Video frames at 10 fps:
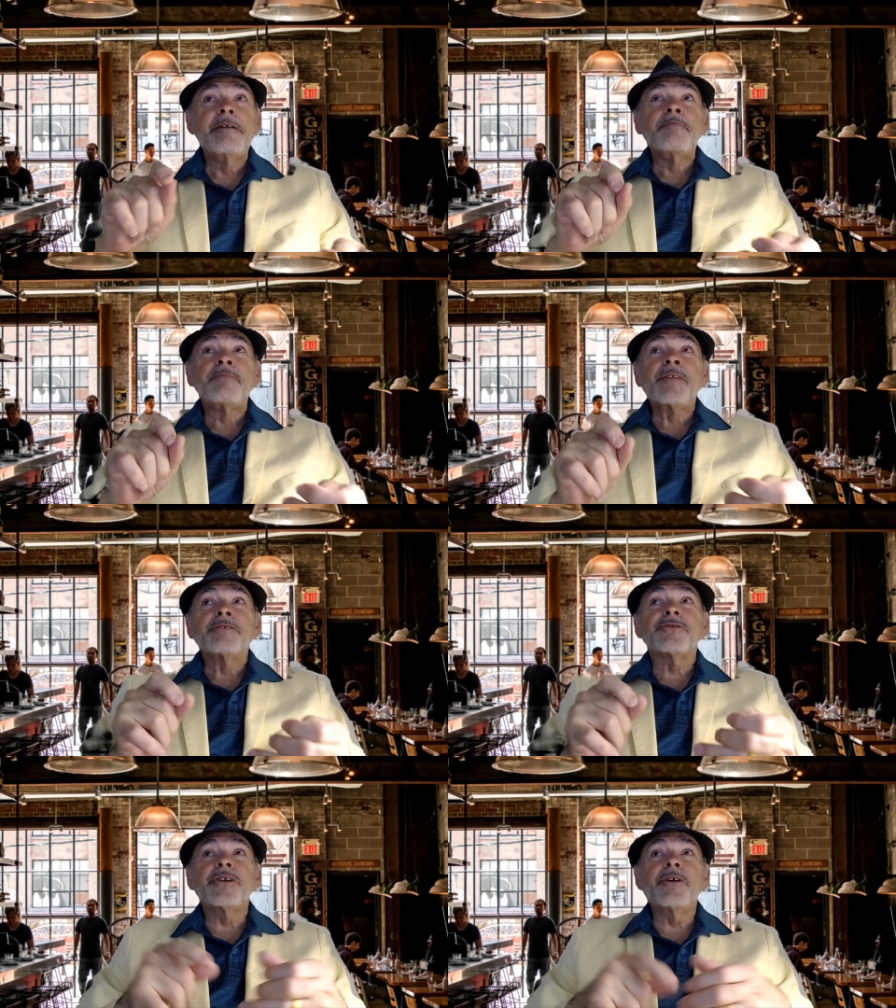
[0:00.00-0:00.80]

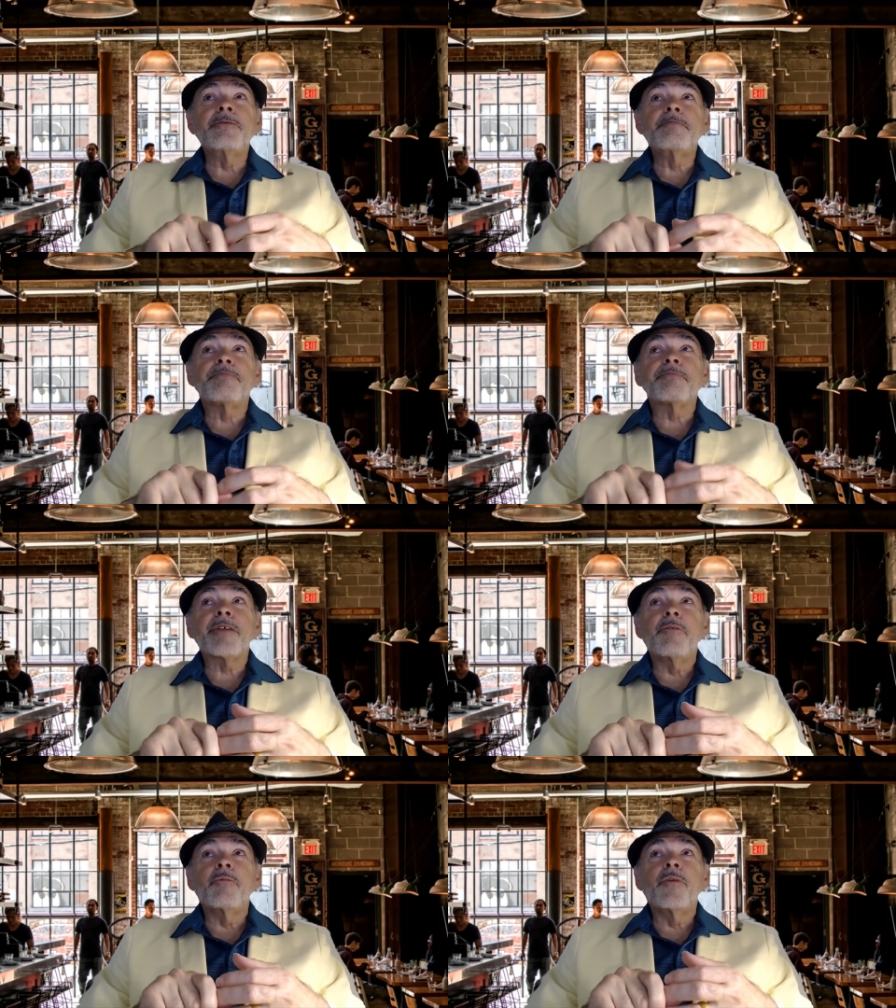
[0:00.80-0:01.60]
So
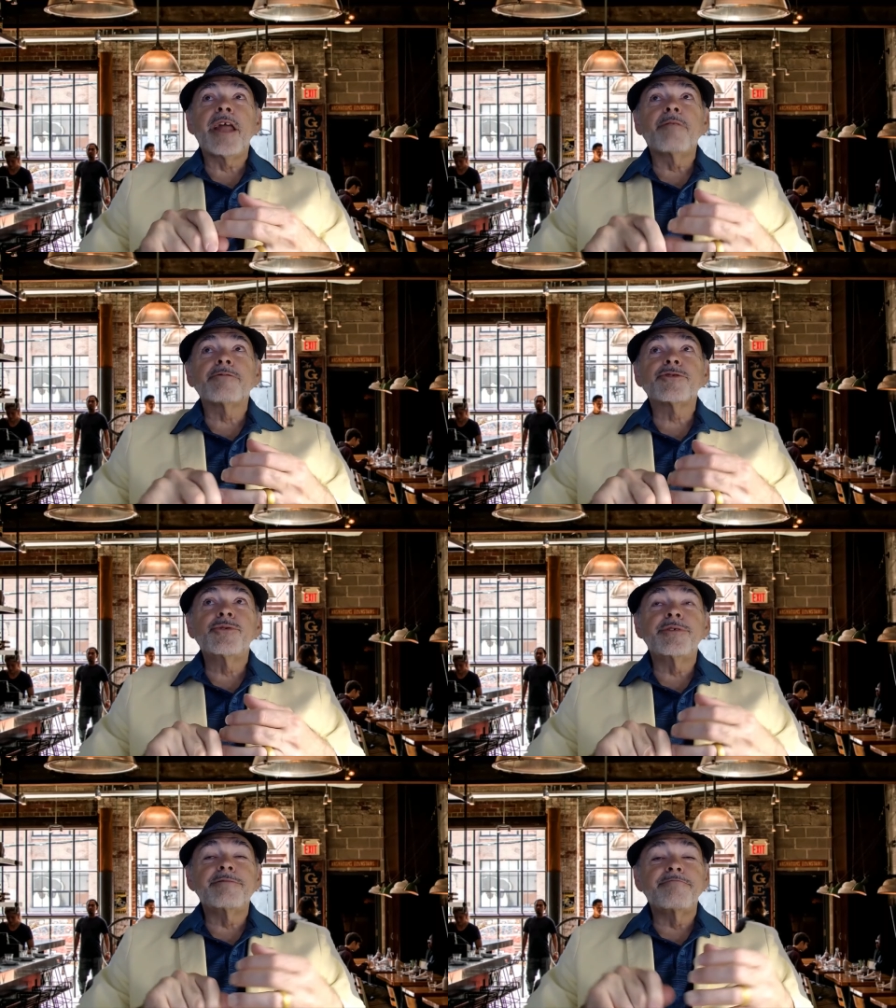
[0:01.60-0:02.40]
when I was
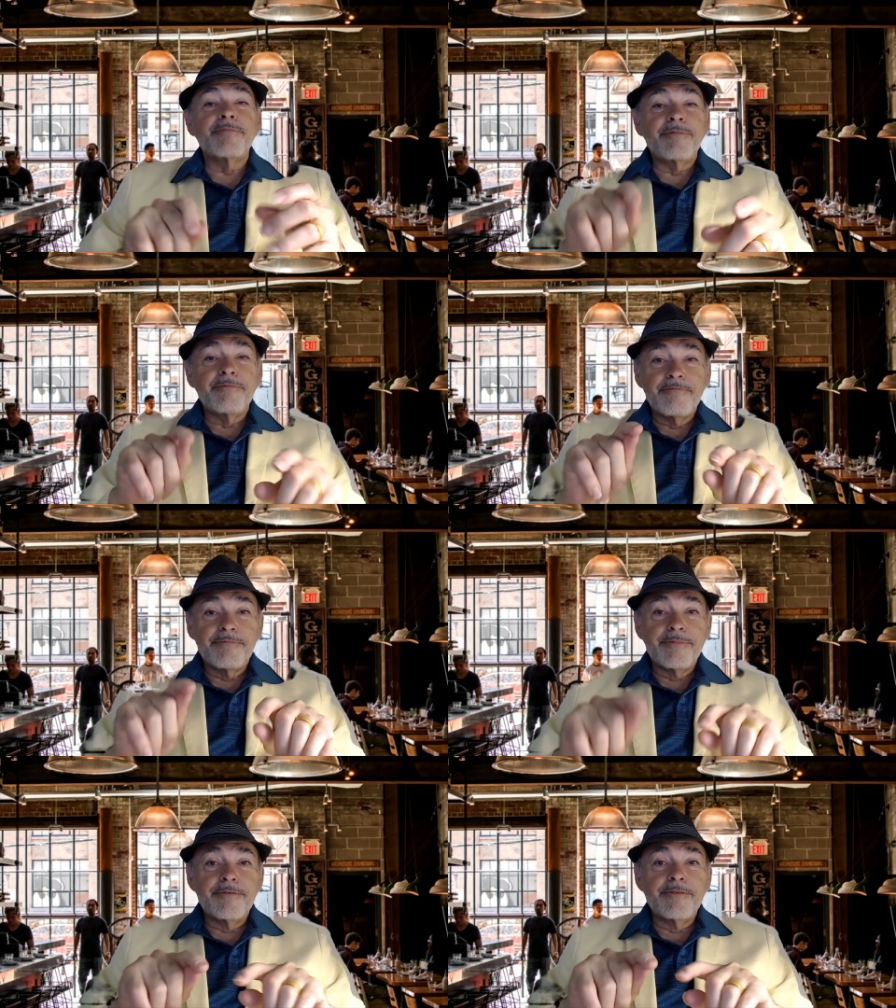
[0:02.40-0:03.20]
doing
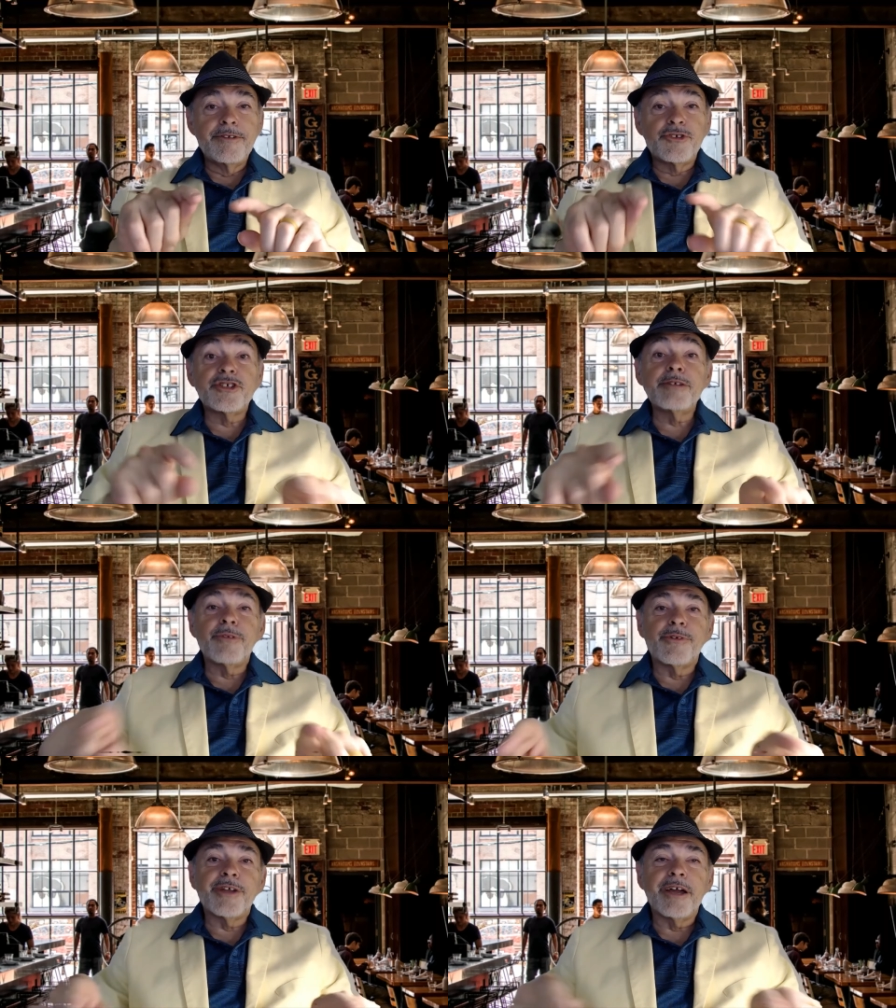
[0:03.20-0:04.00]
similar
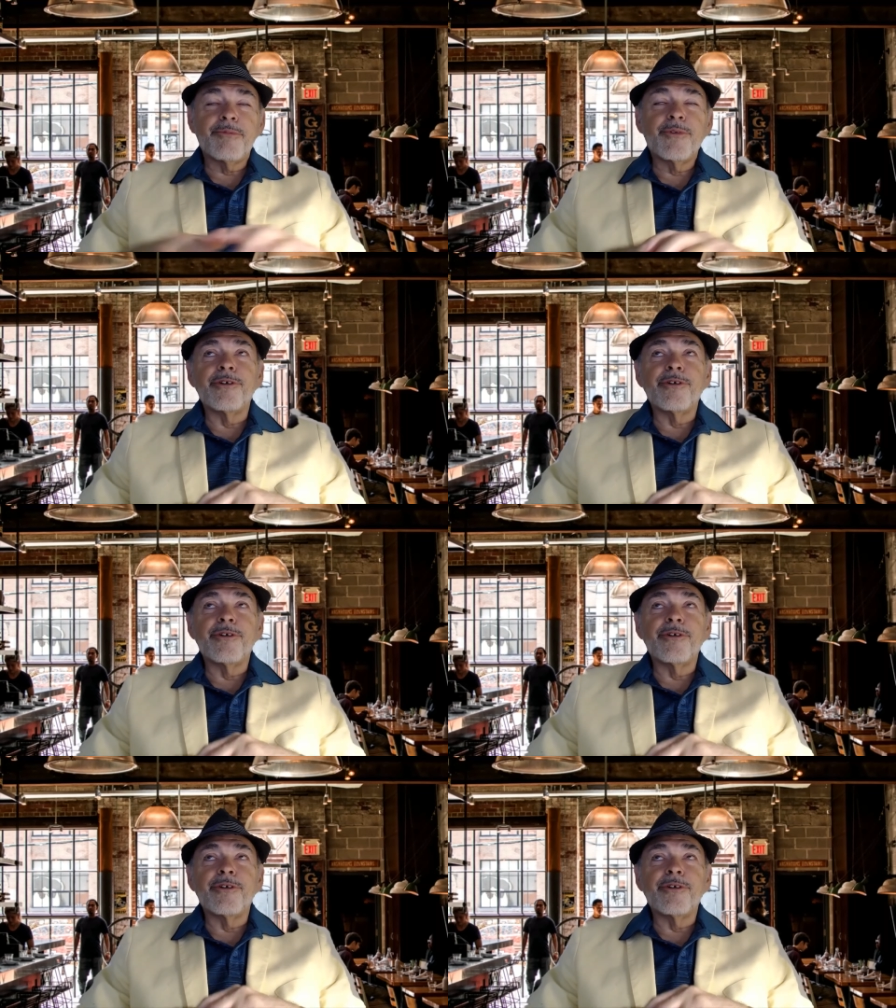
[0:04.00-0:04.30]
type work,